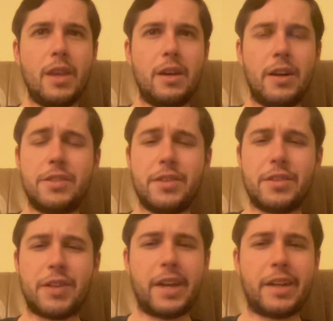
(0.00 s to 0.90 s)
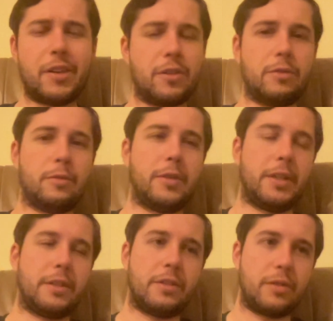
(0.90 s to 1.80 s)
Honestly, the side characters were really
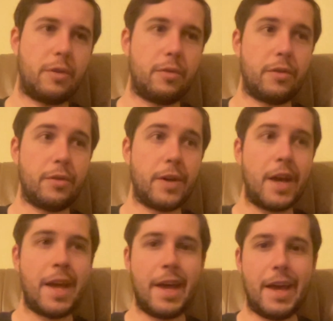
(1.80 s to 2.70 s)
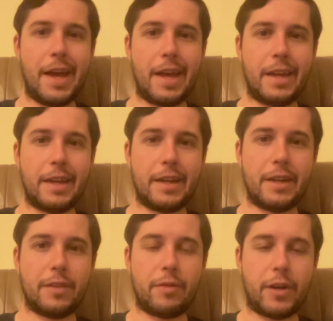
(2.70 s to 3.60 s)
good. The Stone Dude and
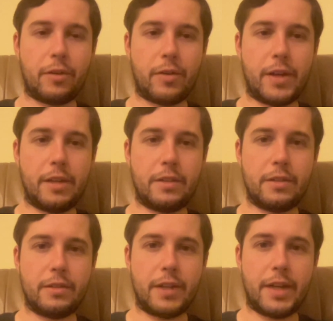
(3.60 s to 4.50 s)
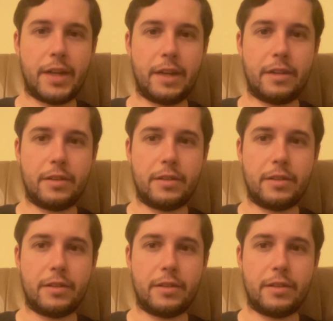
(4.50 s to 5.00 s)
the Valkyrie Lady